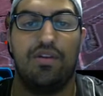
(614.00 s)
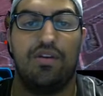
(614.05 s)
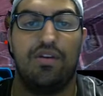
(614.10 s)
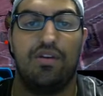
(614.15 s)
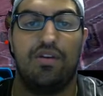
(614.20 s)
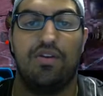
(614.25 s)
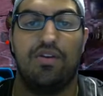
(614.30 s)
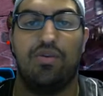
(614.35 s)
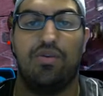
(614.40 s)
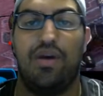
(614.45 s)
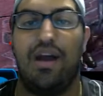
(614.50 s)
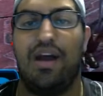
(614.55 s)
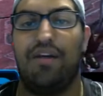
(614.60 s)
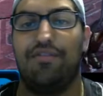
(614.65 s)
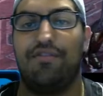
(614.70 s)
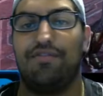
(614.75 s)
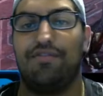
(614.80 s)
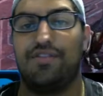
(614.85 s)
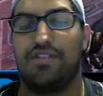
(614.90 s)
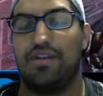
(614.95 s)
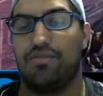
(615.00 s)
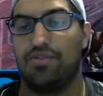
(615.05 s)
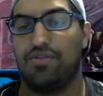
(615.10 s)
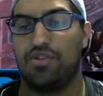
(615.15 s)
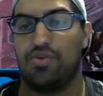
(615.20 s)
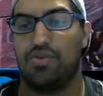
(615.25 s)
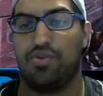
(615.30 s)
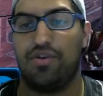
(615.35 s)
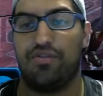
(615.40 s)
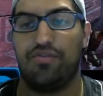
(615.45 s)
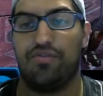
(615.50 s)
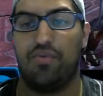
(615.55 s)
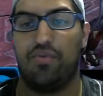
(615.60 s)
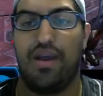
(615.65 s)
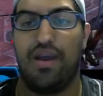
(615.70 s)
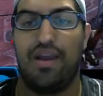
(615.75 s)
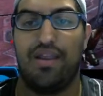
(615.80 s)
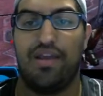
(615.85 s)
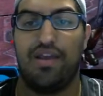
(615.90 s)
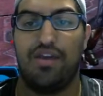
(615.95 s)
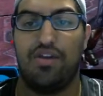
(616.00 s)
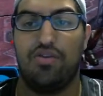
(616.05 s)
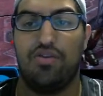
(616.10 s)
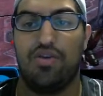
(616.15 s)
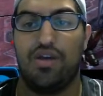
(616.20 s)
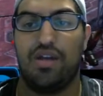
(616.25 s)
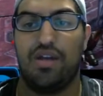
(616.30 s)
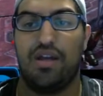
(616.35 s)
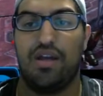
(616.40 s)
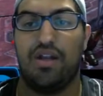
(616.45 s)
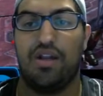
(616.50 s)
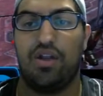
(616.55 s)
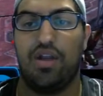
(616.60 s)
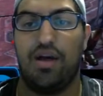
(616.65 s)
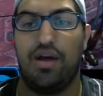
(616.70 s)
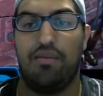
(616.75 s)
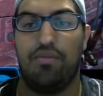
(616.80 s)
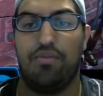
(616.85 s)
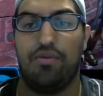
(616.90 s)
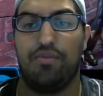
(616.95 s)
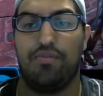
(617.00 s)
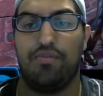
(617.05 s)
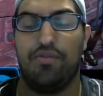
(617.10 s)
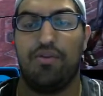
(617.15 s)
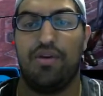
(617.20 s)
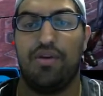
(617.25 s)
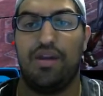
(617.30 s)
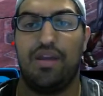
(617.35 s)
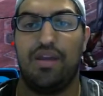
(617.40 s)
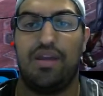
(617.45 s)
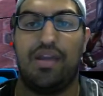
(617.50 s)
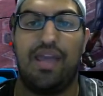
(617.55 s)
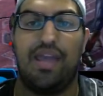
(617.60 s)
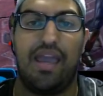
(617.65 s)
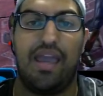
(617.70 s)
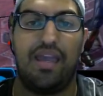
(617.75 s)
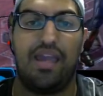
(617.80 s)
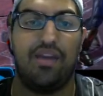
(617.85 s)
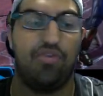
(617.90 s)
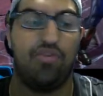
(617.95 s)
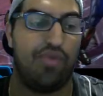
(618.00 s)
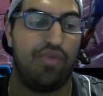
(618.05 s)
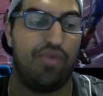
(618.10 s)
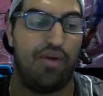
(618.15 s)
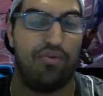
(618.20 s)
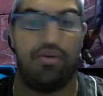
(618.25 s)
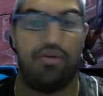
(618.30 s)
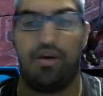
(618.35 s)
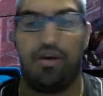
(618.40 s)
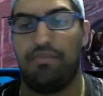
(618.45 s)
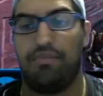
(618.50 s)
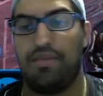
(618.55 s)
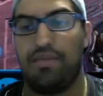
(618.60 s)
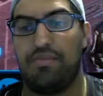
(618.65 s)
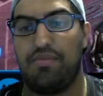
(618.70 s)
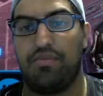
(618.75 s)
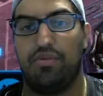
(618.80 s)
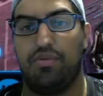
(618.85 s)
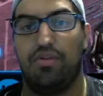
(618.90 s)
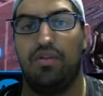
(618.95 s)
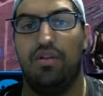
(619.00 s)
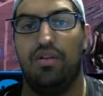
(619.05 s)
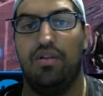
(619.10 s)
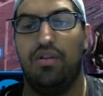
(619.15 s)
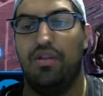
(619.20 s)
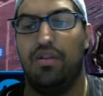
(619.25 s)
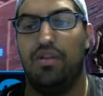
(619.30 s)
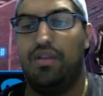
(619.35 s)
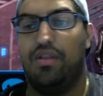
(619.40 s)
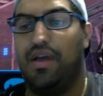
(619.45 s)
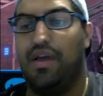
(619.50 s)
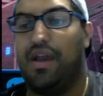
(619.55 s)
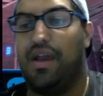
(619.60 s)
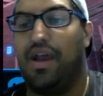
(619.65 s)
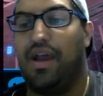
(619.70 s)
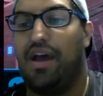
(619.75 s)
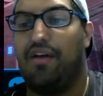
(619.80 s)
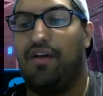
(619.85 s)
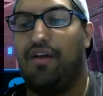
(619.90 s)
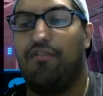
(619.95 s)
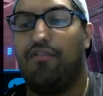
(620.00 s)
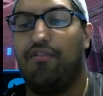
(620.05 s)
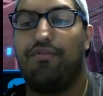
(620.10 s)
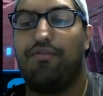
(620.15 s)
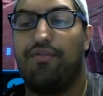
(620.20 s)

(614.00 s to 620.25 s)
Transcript: you have some sort of way that you could get a lot more, you can gain ground on people that have